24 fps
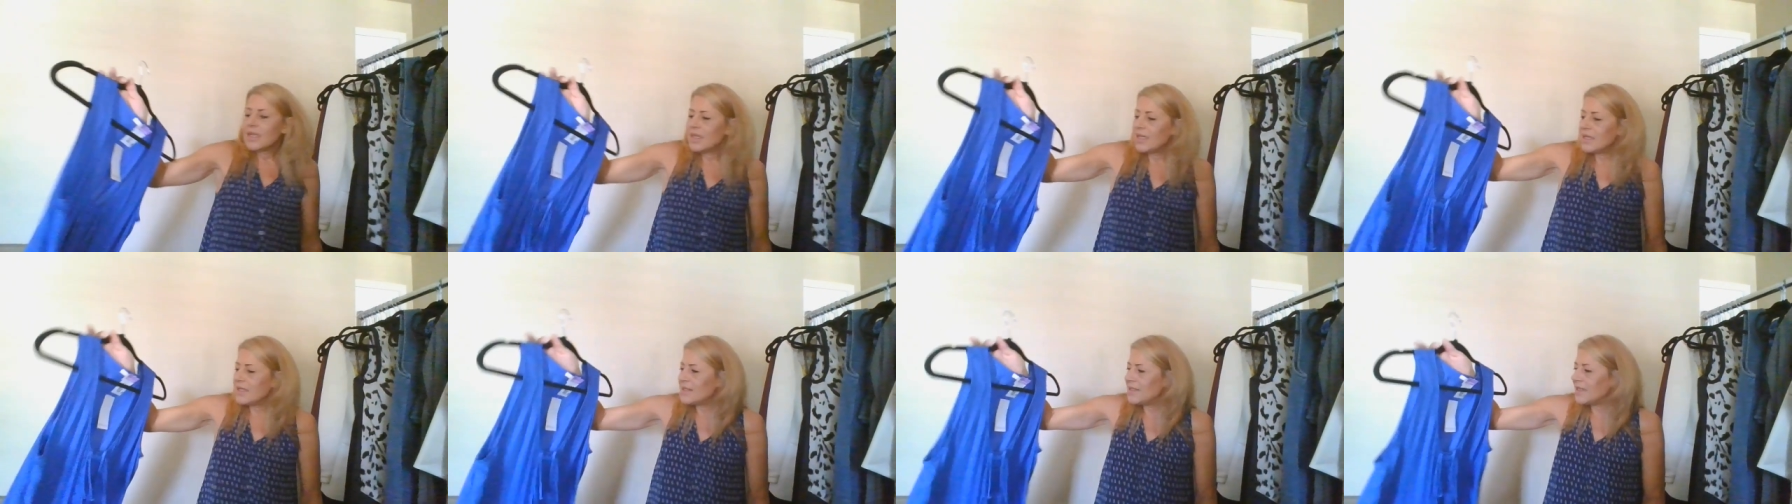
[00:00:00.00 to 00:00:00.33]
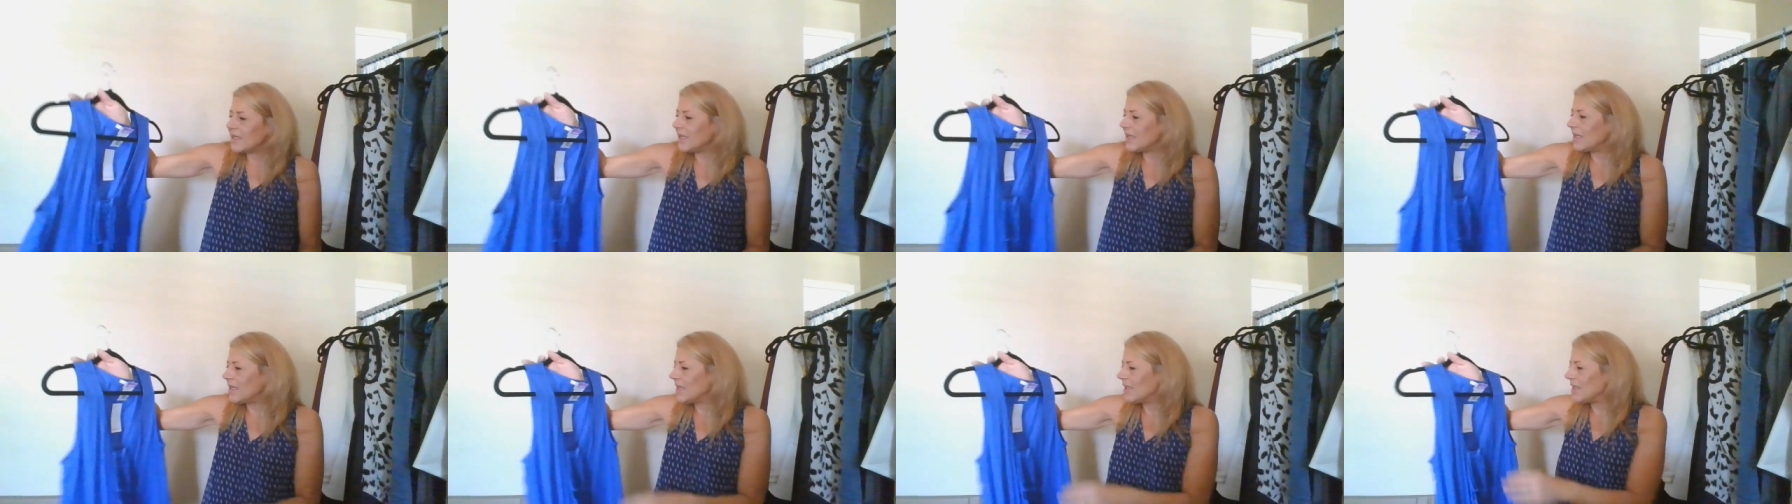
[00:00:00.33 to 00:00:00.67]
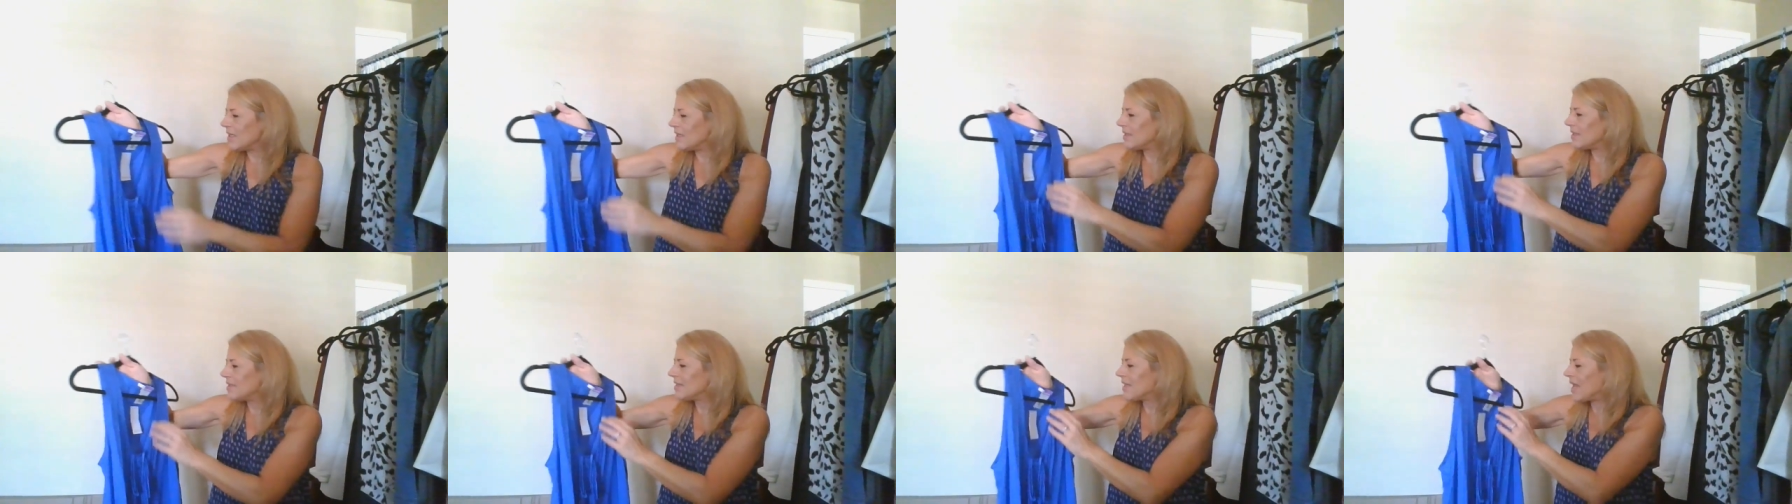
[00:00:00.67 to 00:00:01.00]
This
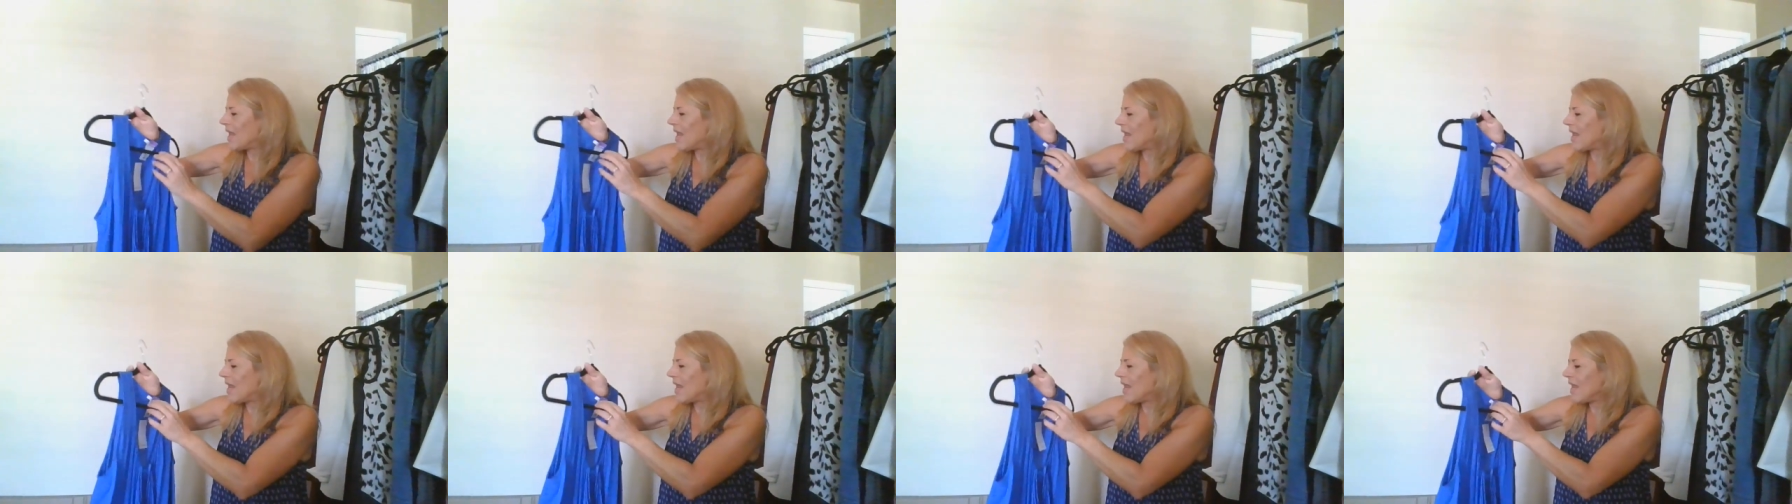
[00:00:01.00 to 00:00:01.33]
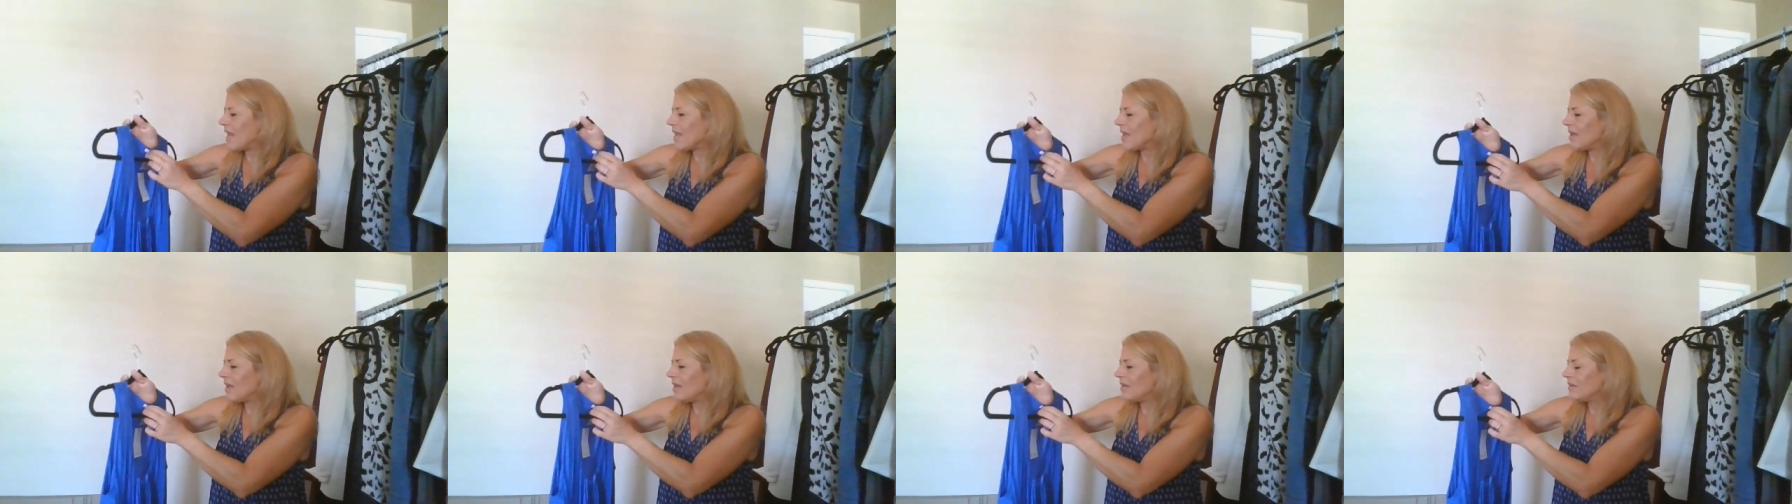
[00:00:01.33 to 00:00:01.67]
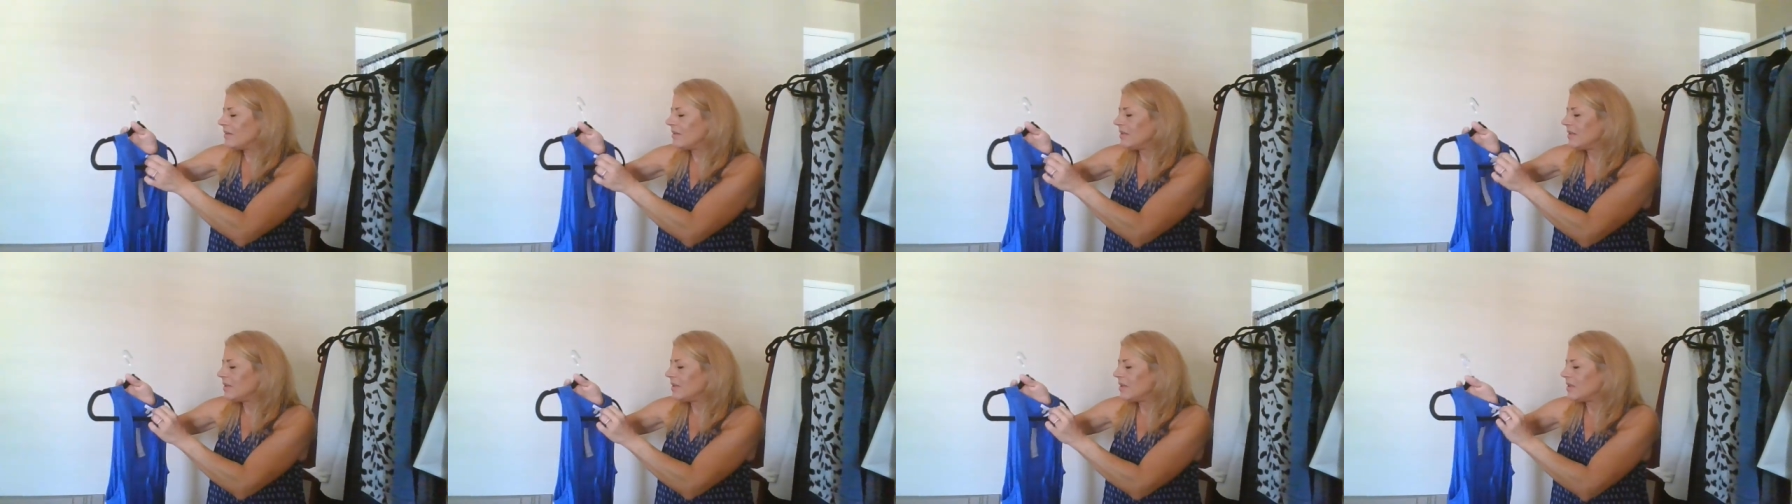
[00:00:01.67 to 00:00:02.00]
is a
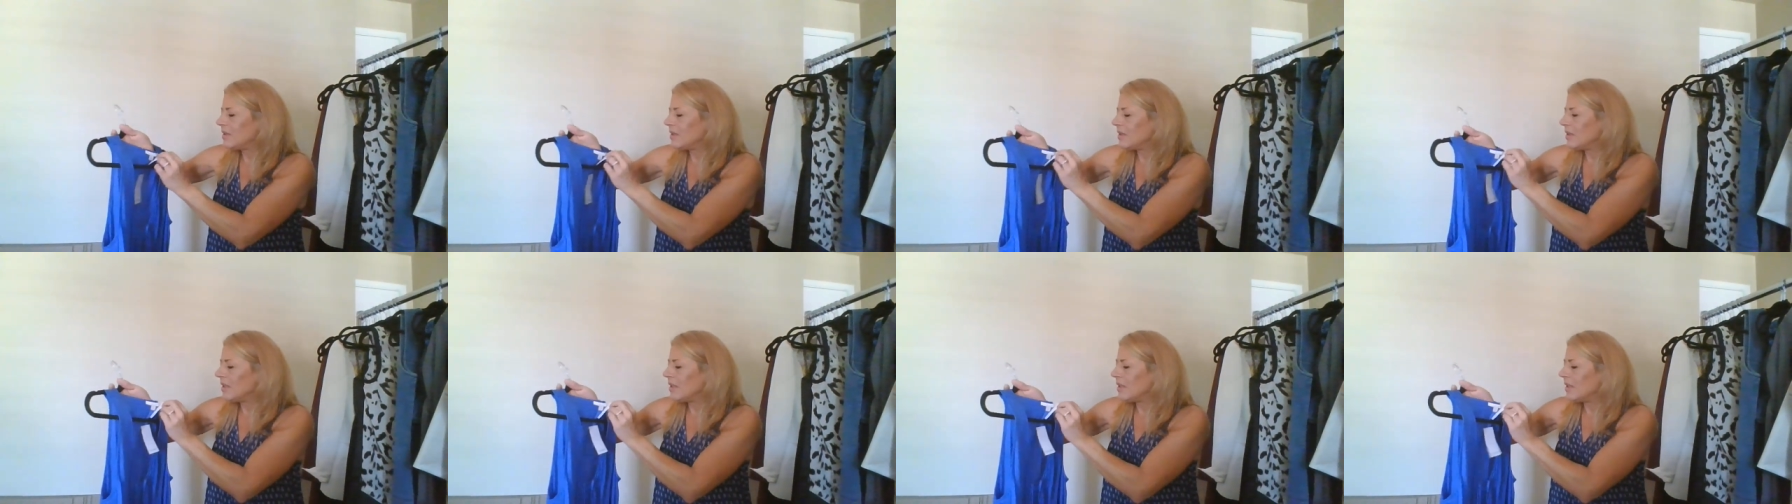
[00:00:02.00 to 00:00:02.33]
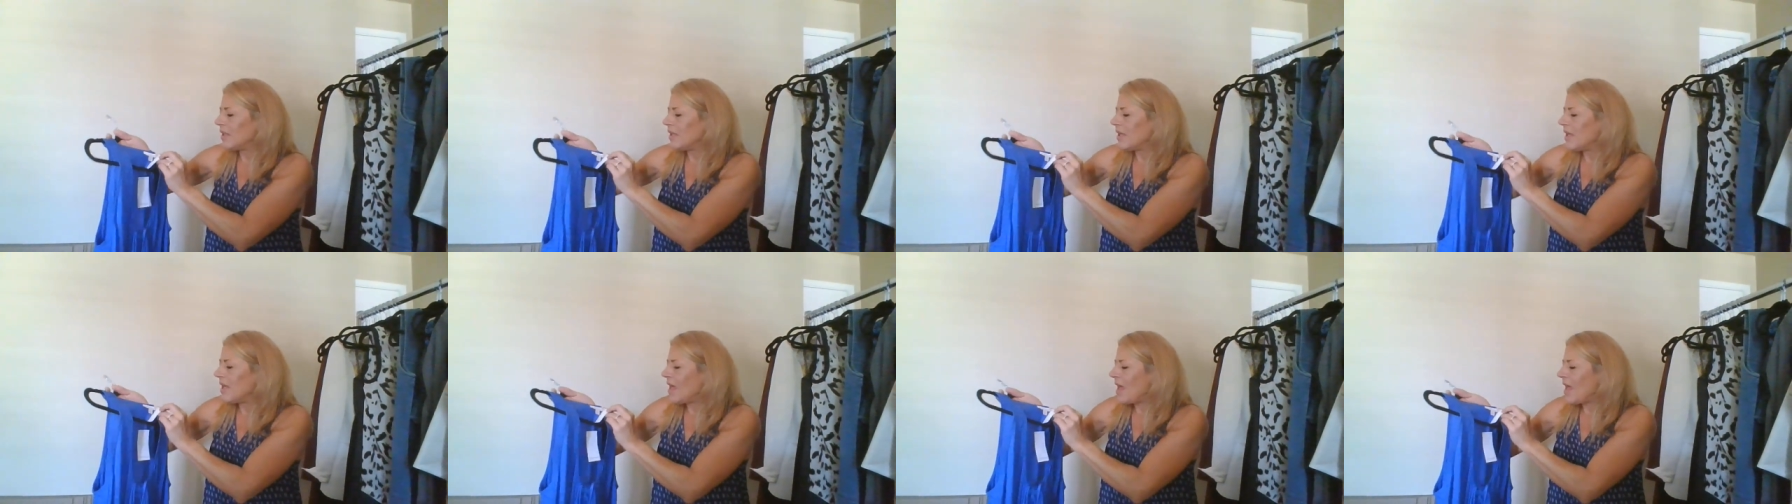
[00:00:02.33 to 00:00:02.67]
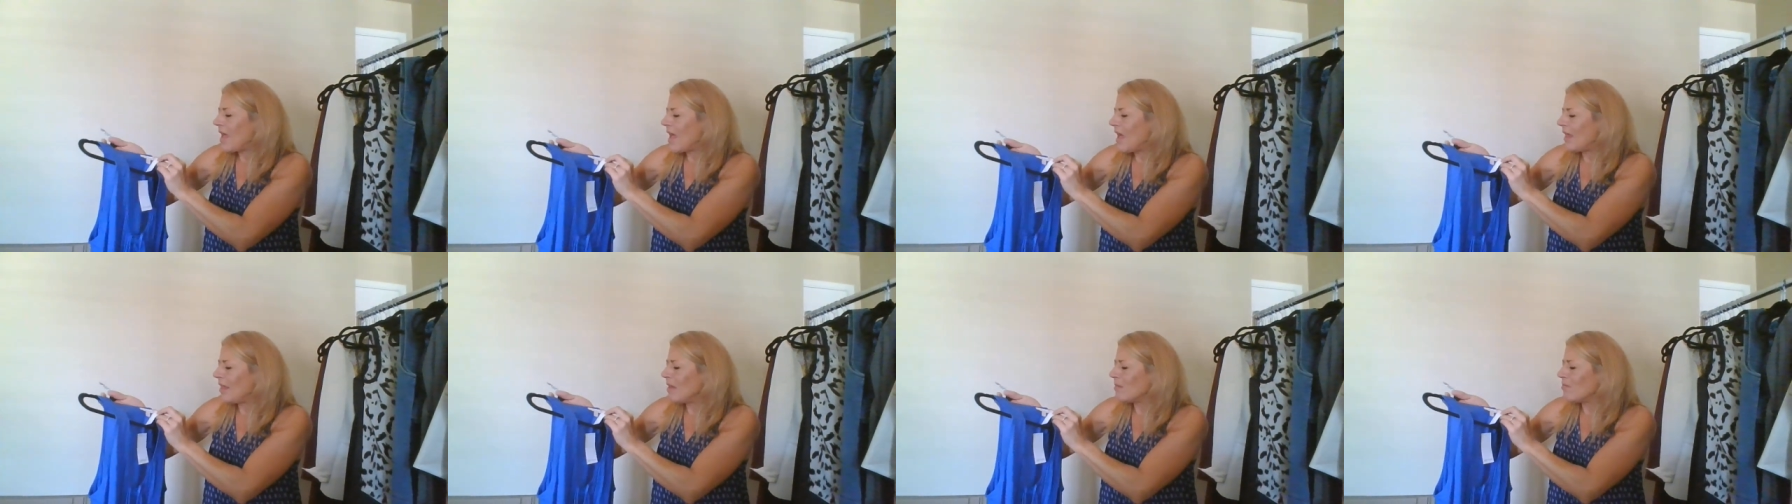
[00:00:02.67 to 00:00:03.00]

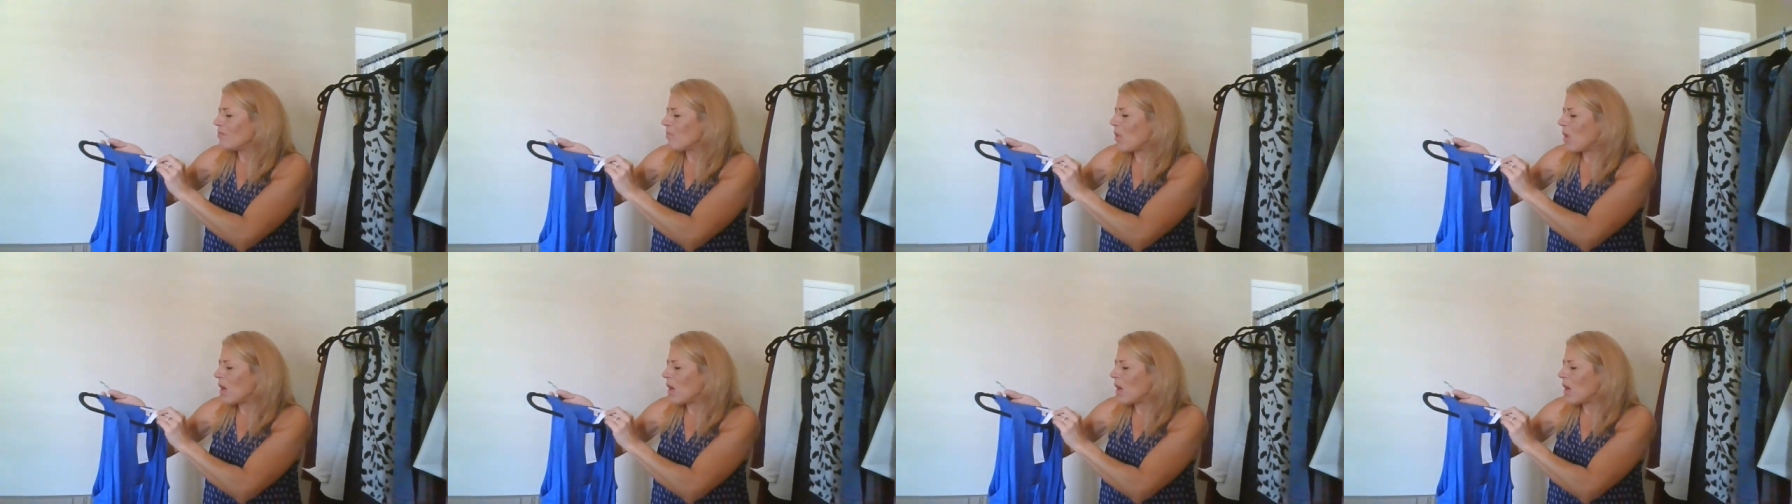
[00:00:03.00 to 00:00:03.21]
Alan